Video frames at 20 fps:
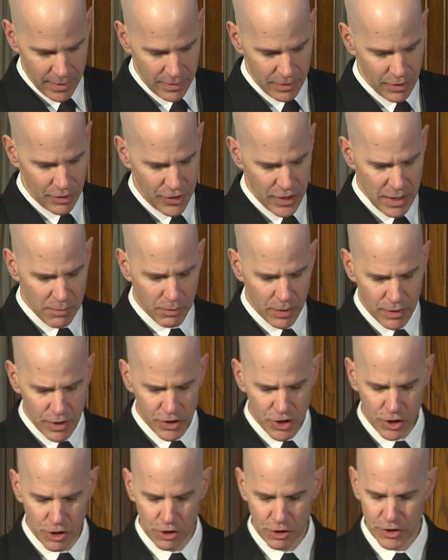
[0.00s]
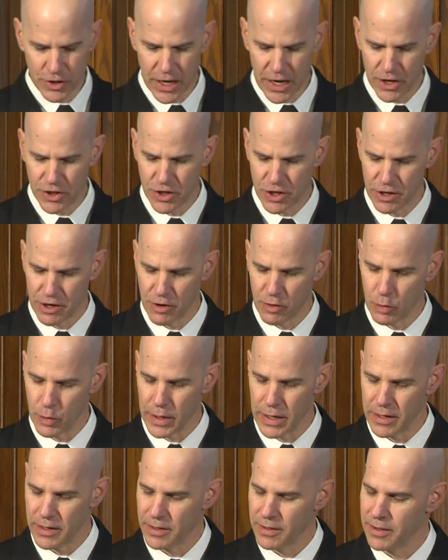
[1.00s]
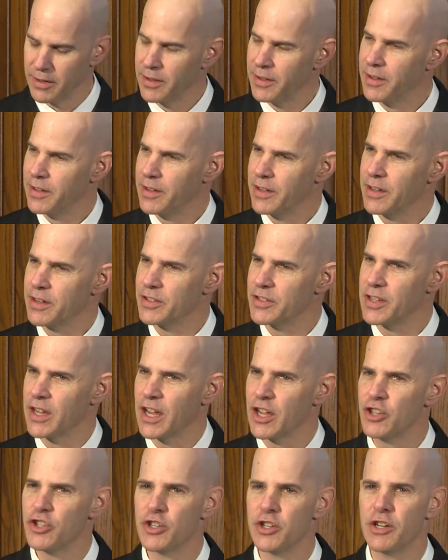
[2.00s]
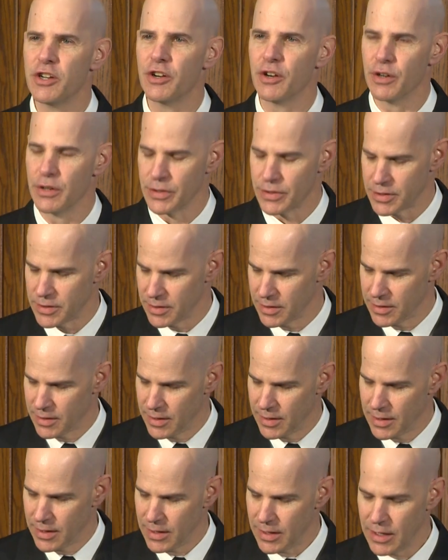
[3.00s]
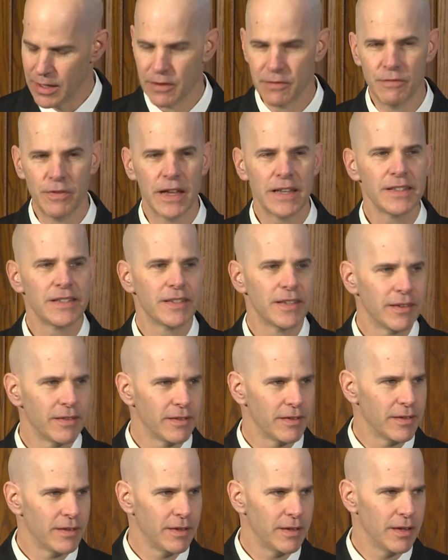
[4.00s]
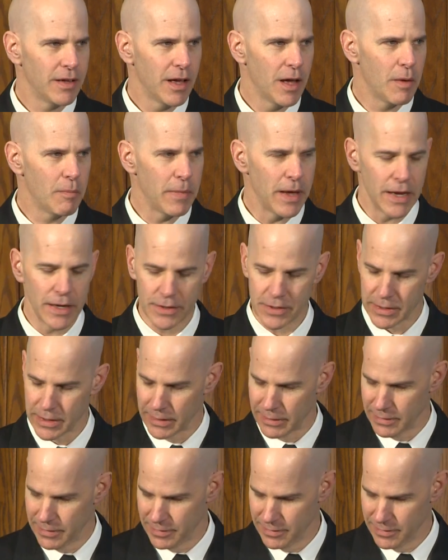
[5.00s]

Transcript: The theme of this year's Engineer Week is Engineers Invent Amazing.